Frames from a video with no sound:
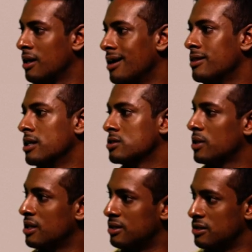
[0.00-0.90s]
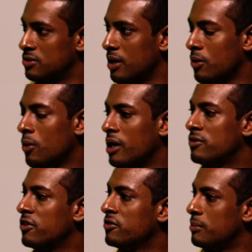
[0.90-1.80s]
And that's what I did. So I acquired
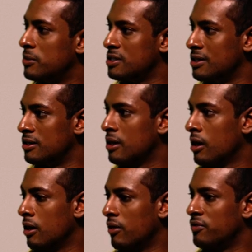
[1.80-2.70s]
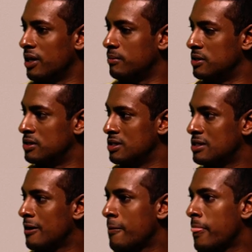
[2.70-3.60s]
50% of that
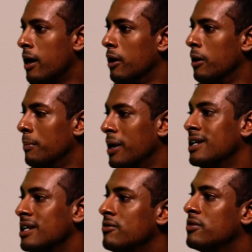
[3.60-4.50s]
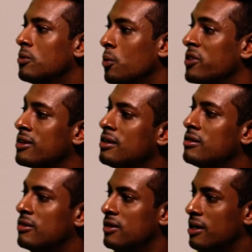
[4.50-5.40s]
business. And even
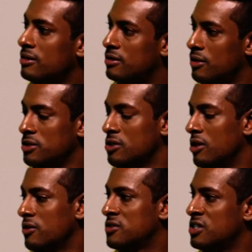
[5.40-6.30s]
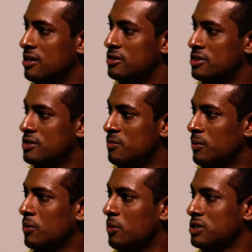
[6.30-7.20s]
within that, there was a lot of challenges
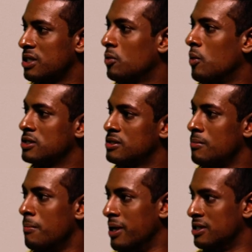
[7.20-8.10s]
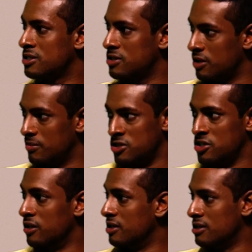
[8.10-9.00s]
because it wasn't mainstream
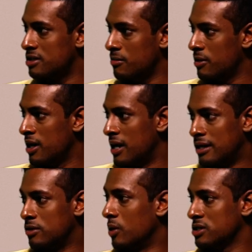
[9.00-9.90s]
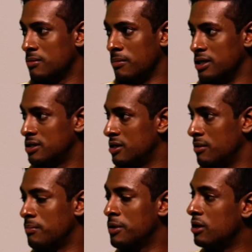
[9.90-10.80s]
journalism and it wasn't
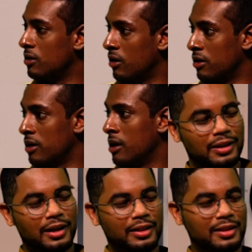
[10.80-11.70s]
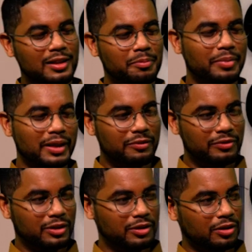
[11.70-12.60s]
mainstream PR. I think the
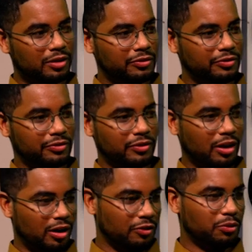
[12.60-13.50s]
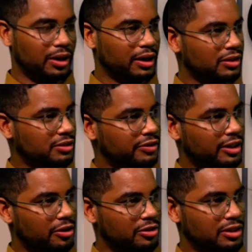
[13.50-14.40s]
benefit though of working as a
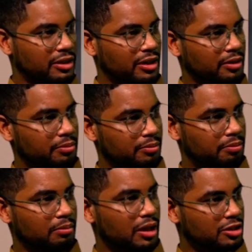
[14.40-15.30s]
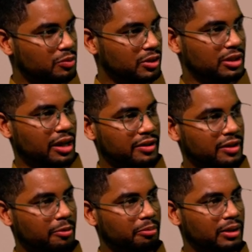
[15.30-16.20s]
freelancer and then merging with another
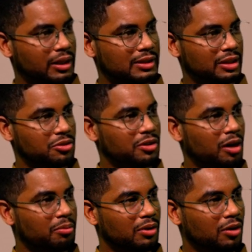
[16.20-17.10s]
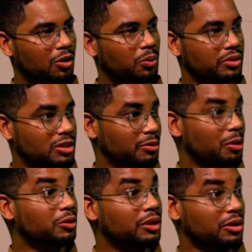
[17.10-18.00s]
company is that you come along with some
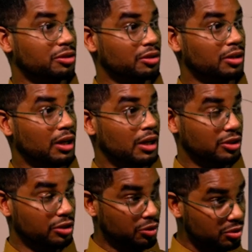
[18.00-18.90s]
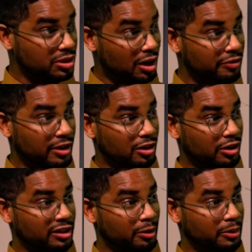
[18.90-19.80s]
reputation. So you yourself had a
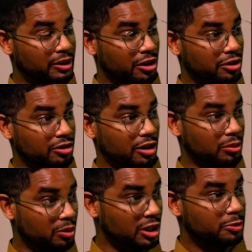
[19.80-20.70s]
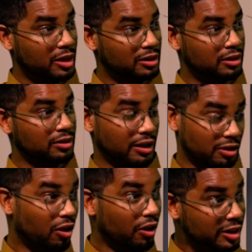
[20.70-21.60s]
lot of reputation and you were respected and
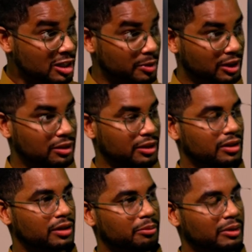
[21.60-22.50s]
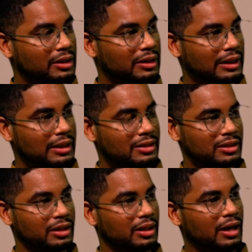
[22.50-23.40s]
are respected in the media
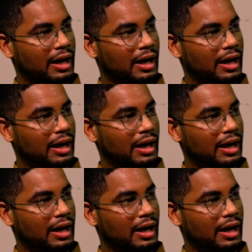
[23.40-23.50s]
industry.